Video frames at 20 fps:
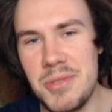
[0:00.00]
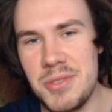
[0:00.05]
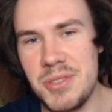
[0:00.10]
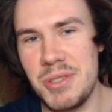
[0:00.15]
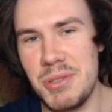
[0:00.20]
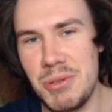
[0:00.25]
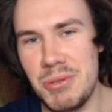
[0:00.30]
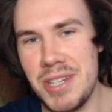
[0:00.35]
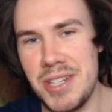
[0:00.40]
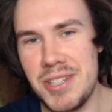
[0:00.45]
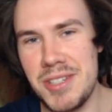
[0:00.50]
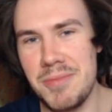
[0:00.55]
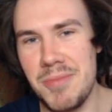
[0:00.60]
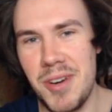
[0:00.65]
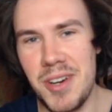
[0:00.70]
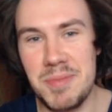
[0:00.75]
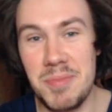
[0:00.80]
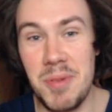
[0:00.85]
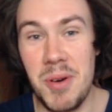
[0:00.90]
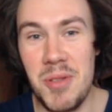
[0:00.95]
using quotation
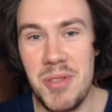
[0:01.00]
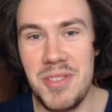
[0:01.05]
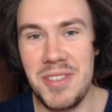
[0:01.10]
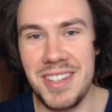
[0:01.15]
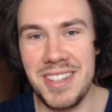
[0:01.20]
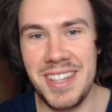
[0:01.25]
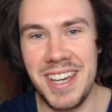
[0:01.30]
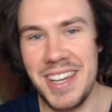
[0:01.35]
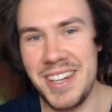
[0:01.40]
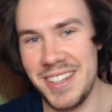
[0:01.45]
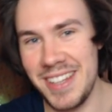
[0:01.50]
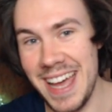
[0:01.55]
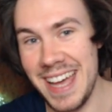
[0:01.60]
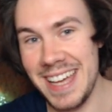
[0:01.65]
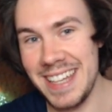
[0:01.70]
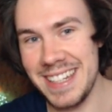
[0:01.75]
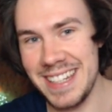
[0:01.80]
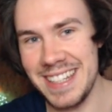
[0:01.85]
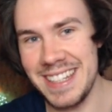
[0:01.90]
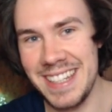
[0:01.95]
marks both in the title
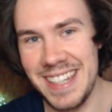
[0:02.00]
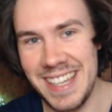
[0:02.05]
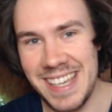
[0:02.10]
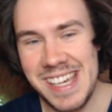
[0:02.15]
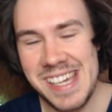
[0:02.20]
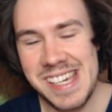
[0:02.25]
and in